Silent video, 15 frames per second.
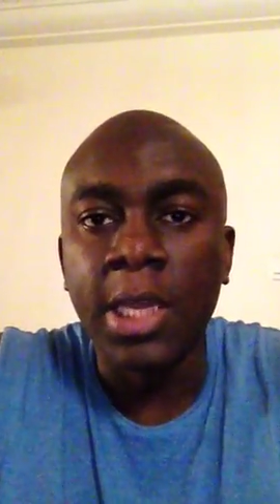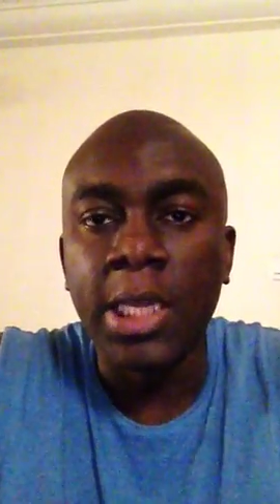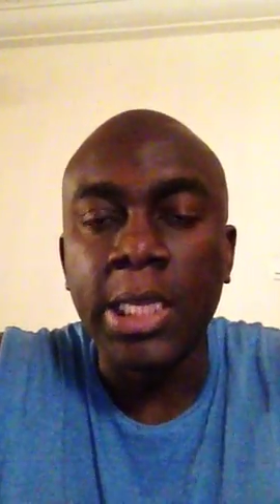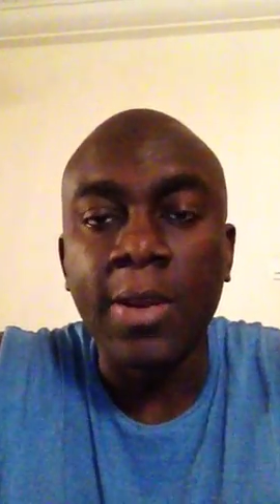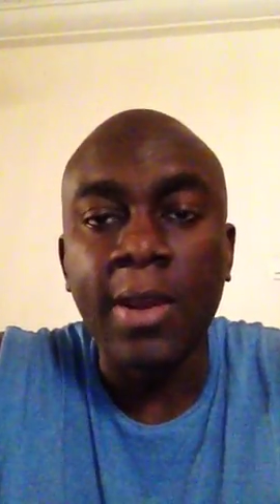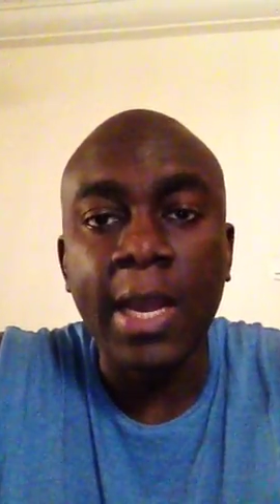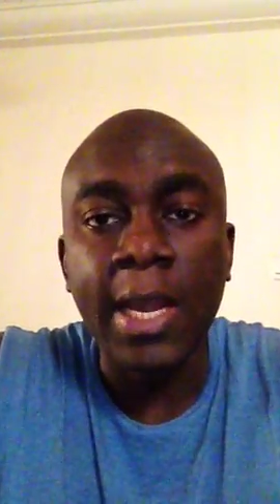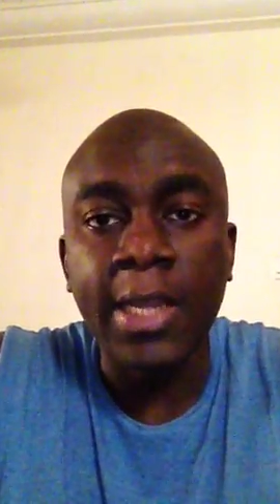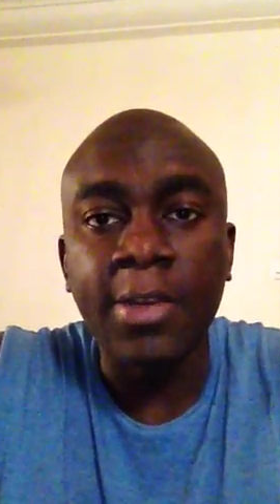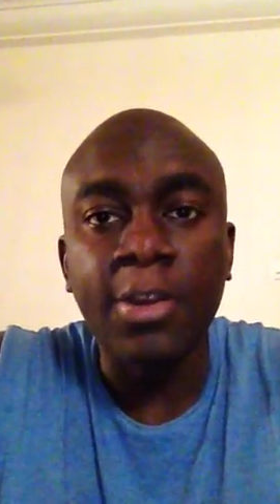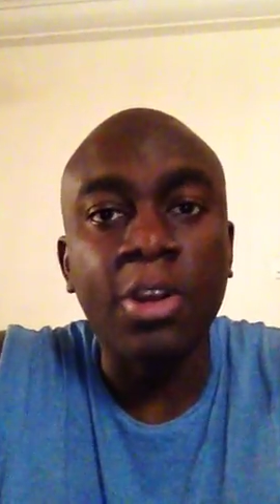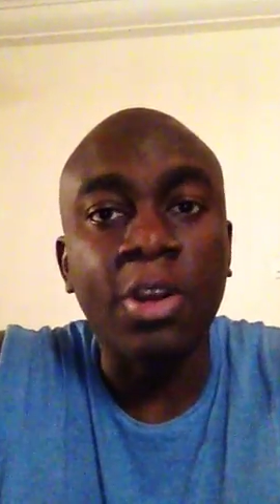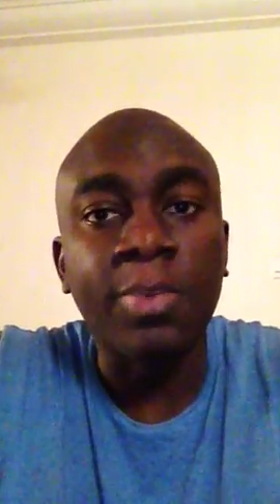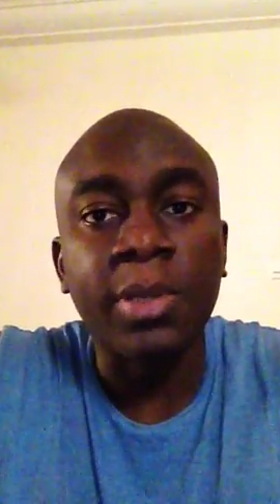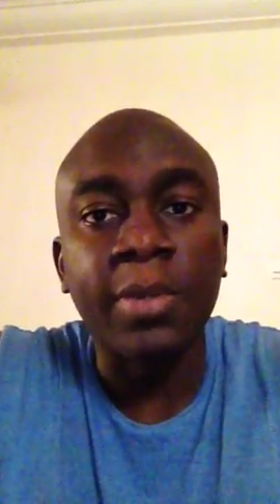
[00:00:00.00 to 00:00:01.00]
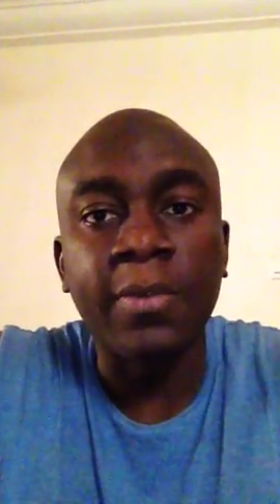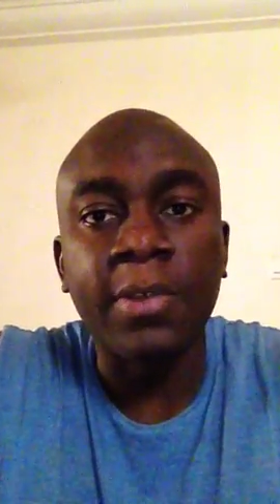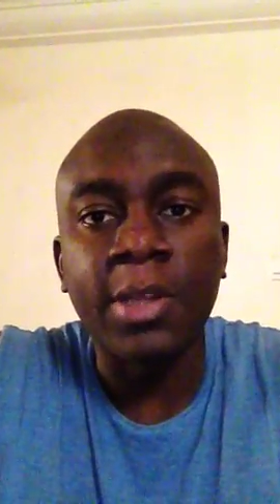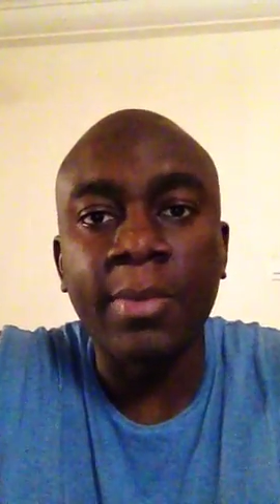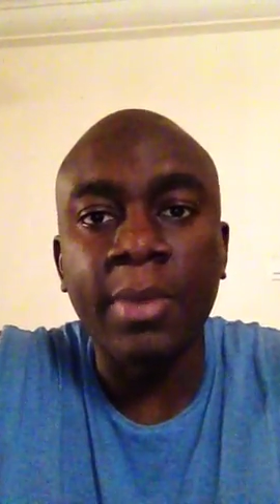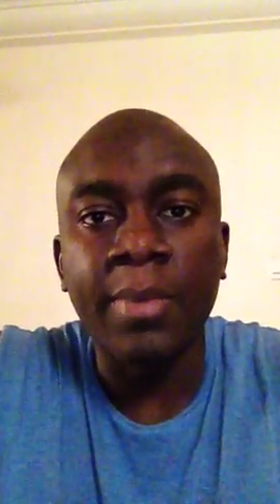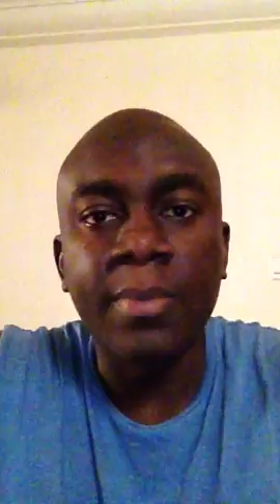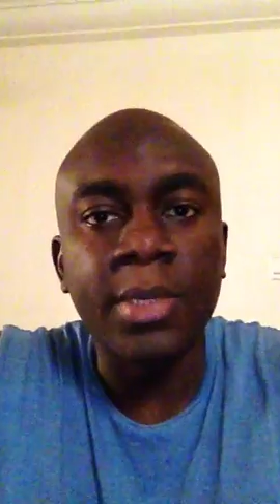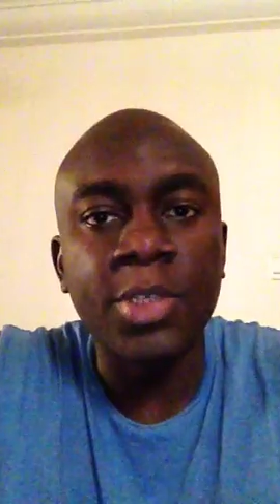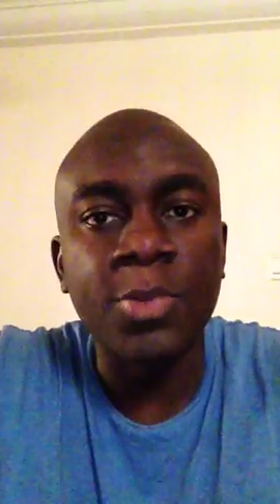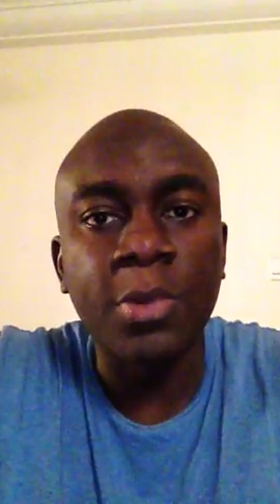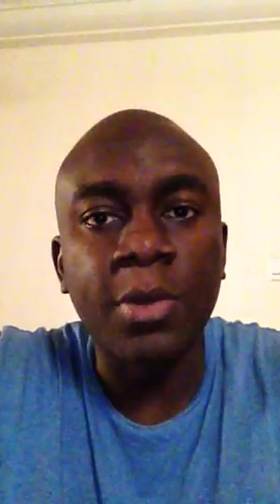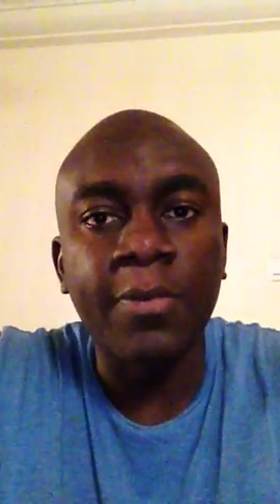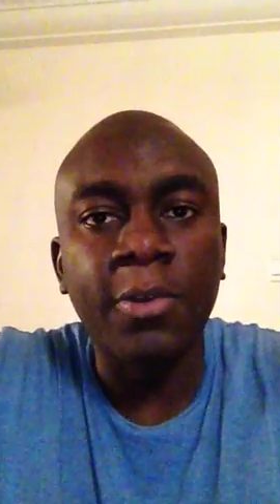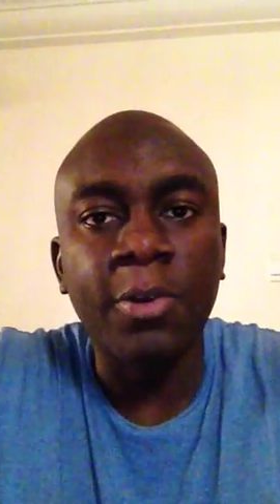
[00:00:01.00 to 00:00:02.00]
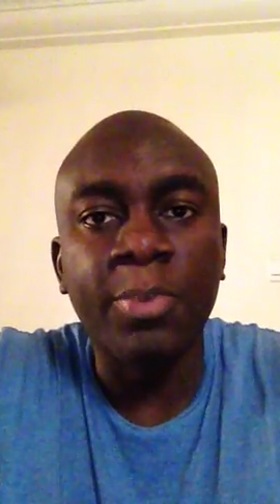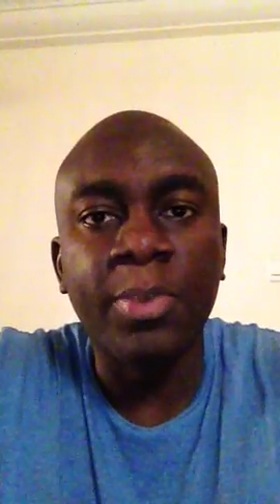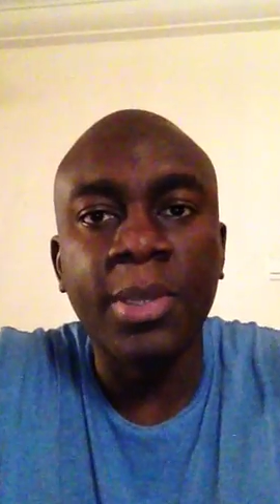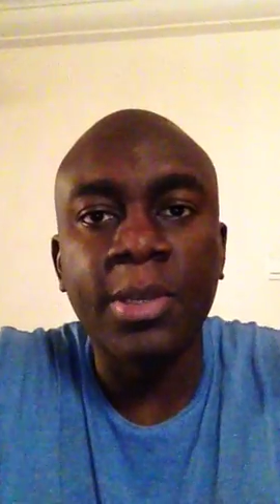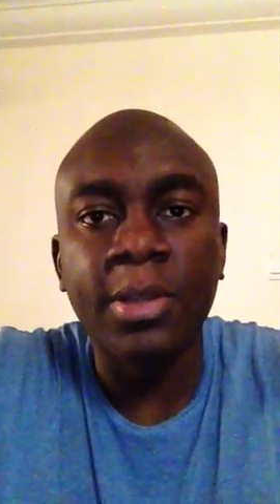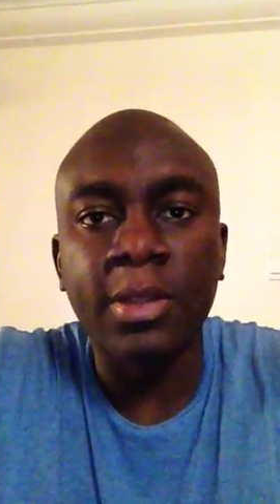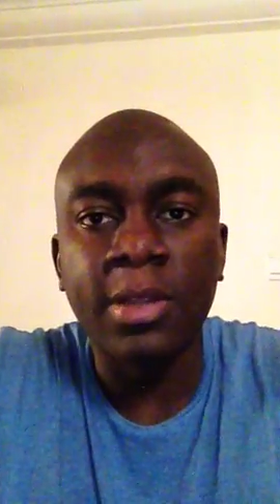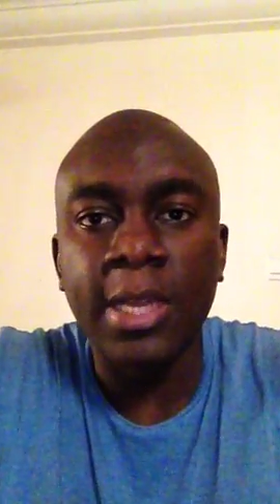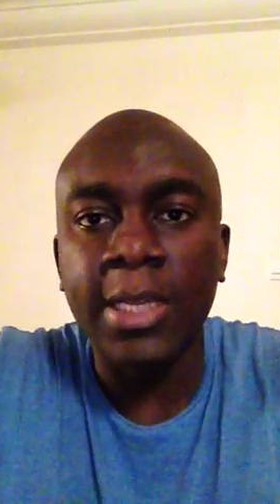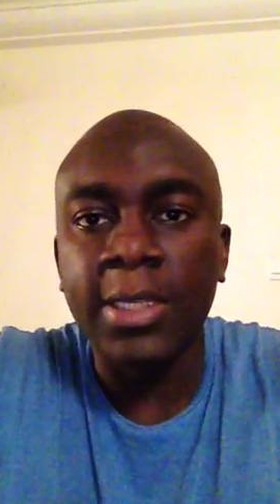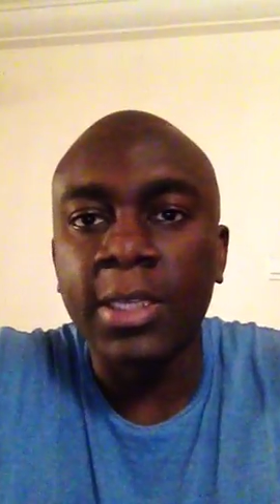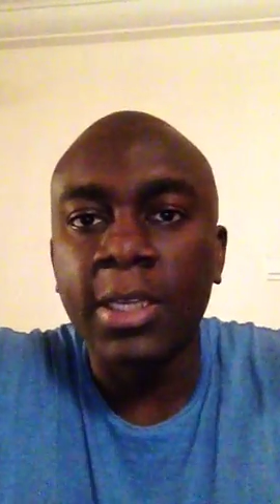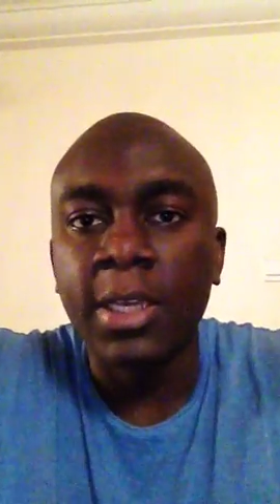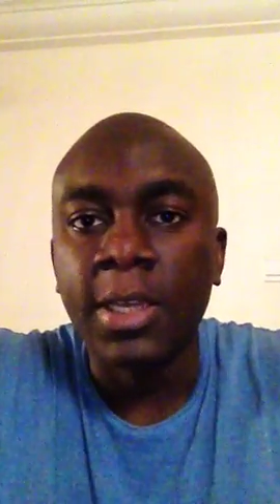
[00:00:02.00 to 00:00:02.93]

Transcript: Now, I and a couple of other members were of the opinion that